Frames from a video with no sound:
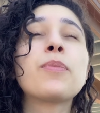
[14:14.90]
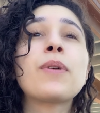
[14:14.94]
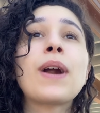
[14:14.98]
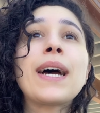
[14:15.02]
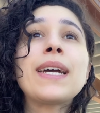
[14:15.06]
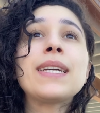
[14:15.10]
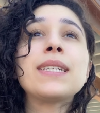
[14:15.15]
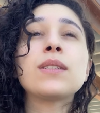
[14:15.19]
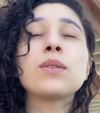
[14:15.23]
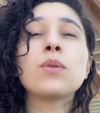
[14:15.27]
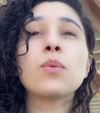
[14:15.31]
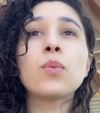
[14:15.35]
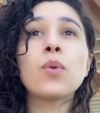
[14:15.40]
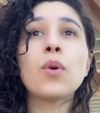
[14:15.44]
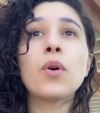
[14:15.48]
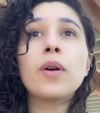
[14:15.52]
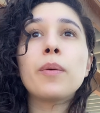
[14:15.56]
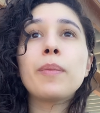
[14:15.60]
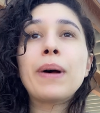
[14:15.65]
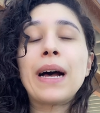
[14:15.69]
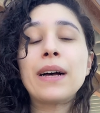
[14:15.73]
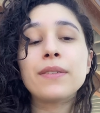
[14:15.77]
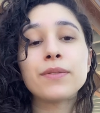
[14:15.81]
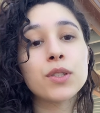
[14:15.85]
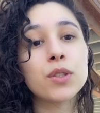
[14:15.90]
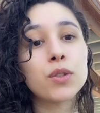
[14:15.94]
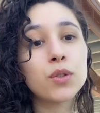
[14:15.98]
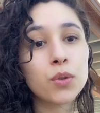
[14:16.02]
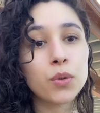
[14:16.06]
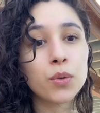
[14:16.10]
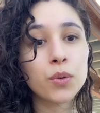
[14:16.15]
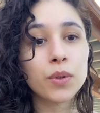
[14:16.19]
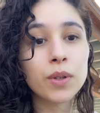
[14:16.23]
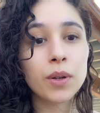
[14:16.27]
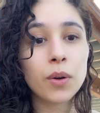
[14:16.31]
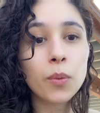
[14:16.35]
bright, warm
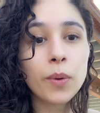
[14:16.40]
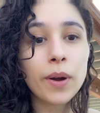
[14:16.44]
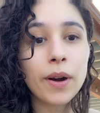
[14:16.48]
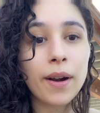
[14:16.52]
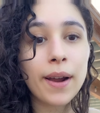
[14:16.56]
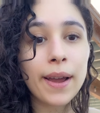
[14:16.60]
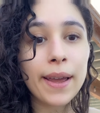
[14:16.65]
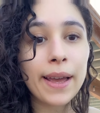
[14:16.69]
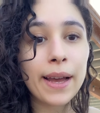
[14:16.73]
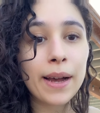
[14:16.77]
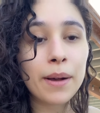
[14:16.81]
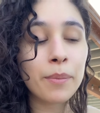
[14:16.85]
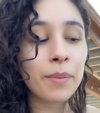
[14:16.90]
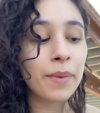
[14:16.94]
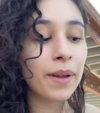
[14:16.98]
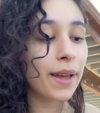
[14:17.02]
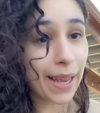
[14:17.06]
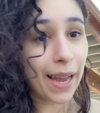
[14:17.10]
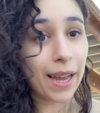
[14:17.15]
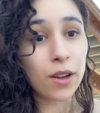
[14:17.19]
afternoon where I am.